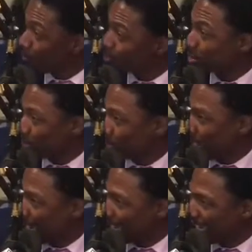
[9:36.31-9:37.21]
and
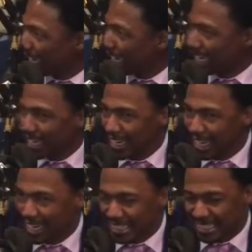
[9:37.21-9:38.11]
multiply,
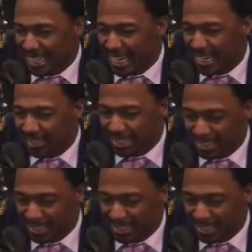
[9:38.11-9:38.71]
and to stand